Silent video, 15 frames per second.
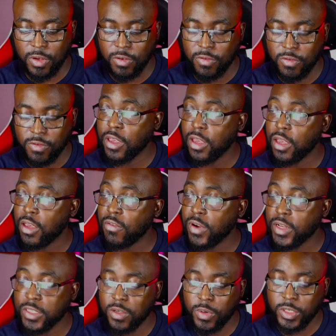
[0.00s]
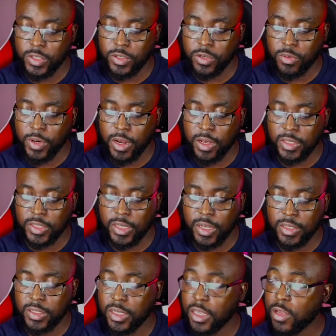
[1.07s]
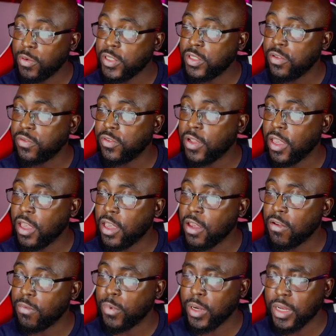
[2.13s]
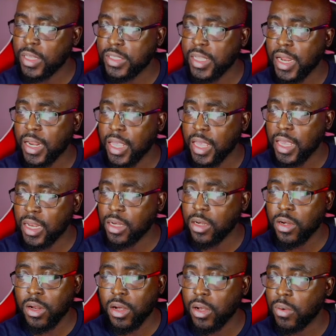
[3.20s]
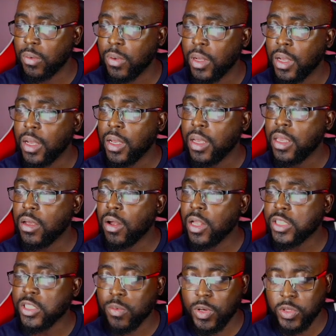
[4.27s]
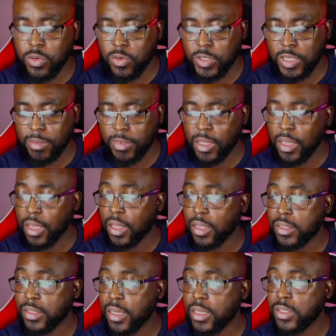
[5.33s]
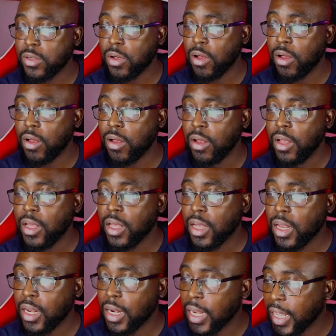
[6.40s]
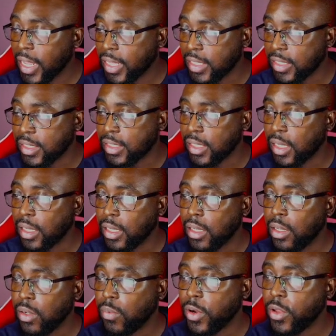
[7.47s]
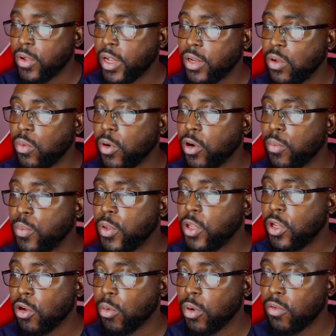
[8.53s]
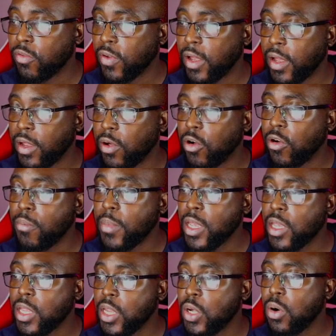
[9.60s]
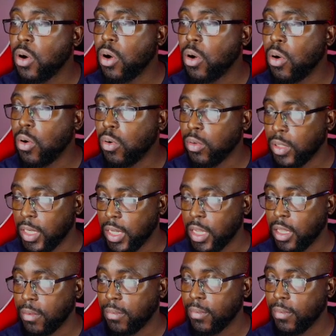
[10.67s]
Forgive. What does he want to do with our sins? He wants to forgive. What is that it? No. He also wants to do something else. It's called cleanse, where you get the word purify or make you holy.